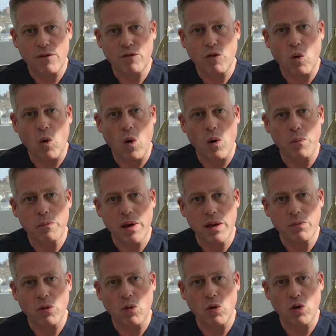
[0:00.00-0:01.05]
for
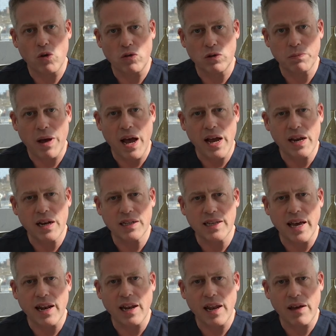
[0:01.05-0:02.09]
people whose pain is
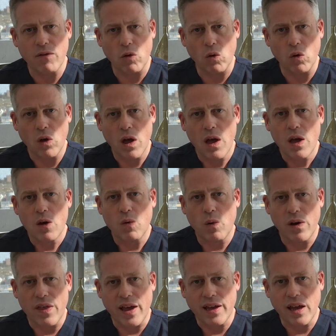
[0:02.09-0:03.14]
at a level
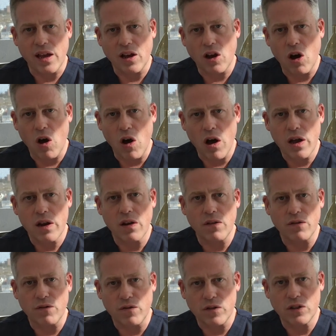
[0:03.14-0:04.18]
where they can kind
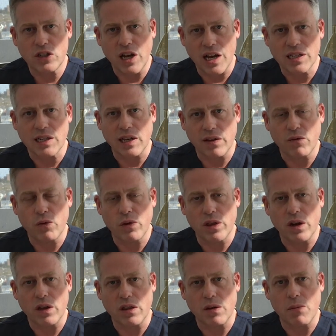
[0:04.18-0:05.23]
of just live with
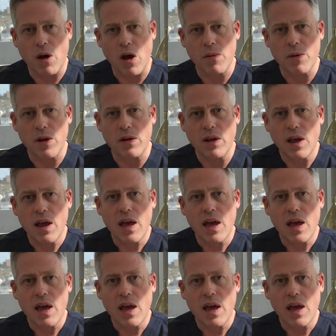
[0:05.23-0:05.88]
it at the moment,